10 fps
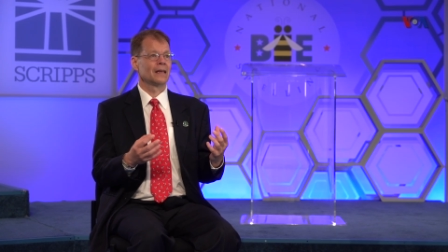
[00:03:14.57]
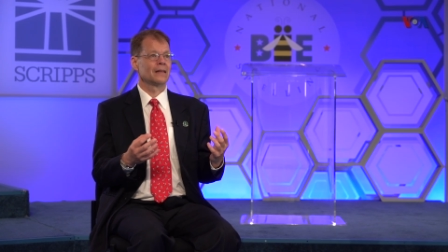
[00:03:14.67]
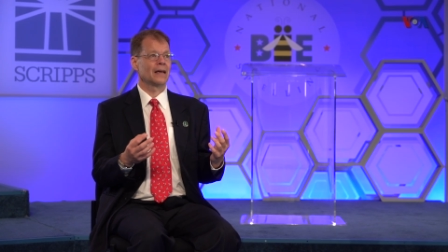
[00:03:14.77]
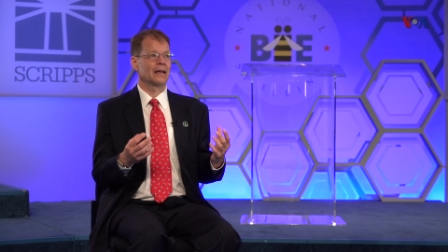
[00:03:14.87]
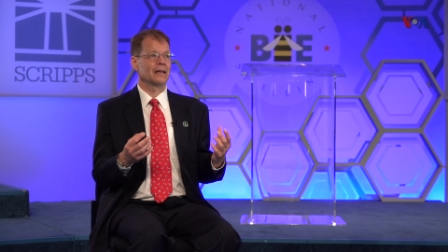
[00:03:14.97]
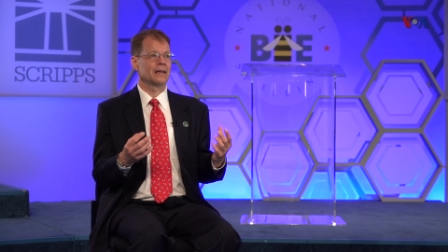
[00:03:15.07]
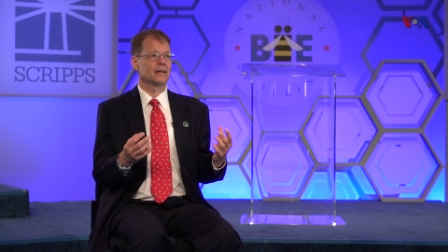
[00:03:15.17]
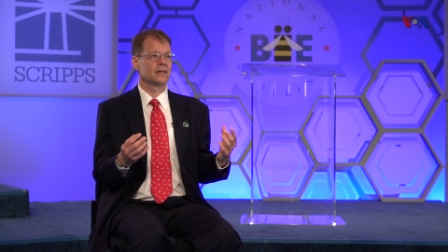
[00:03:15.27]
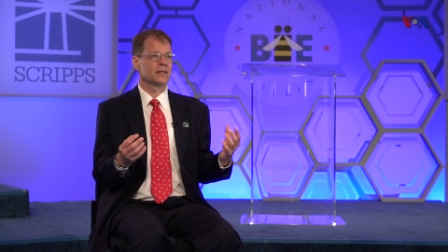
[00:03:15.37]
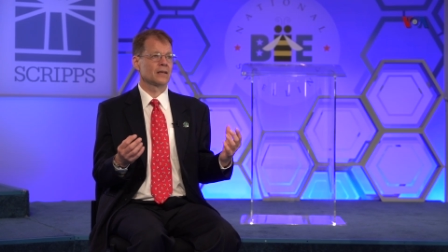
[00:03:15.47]
that
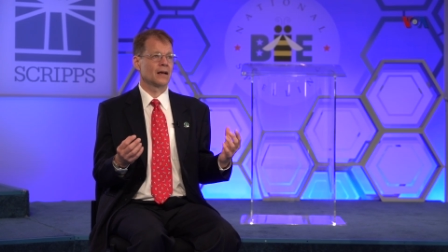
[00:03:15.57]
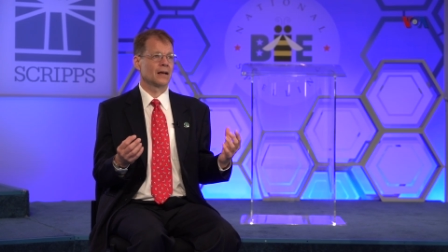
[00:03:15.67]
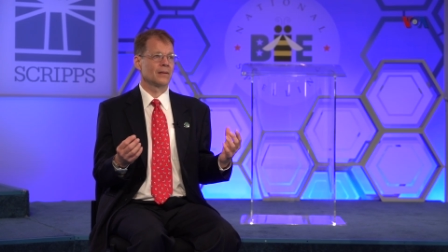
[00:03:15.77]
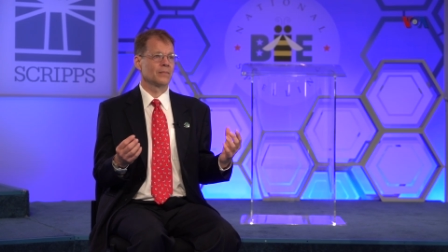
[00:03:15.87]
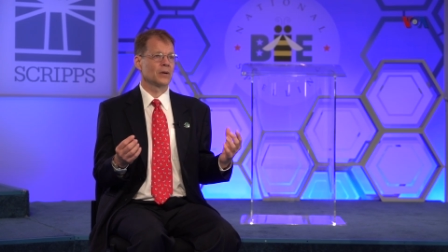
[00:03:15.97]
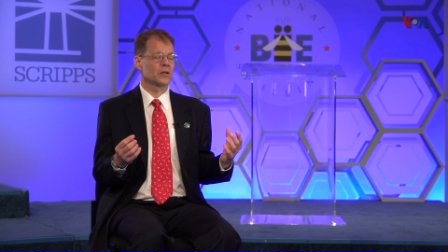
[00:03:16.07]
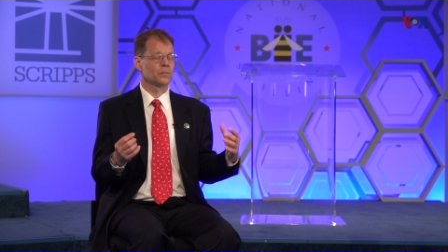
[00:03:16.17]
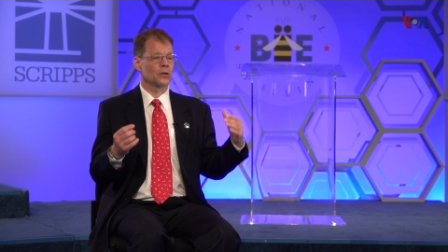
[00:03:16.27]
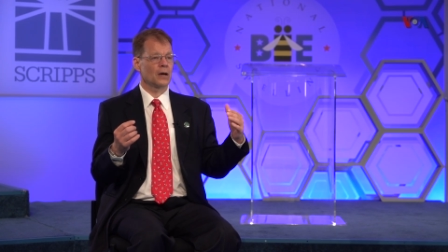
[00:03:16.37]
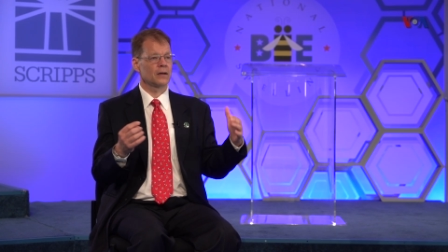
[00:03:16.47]
is uh, much
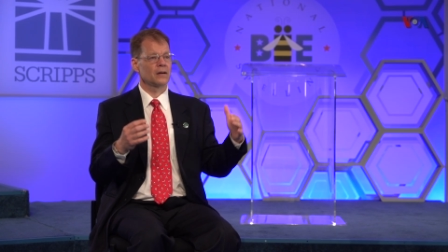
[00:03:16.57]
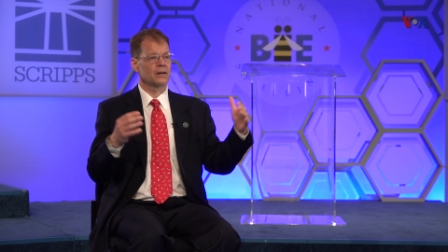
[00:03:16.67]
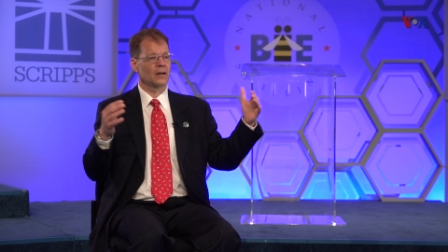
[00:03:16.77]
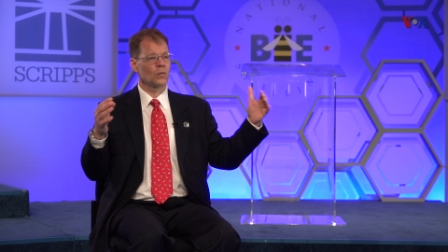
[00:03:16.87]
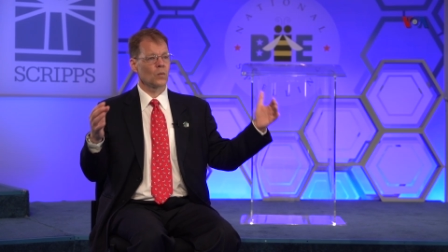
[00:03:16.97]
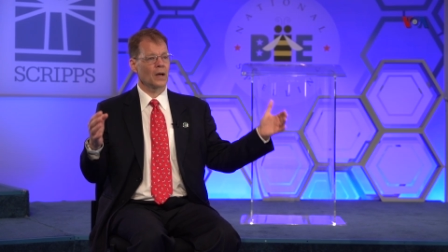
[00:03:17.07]
broader and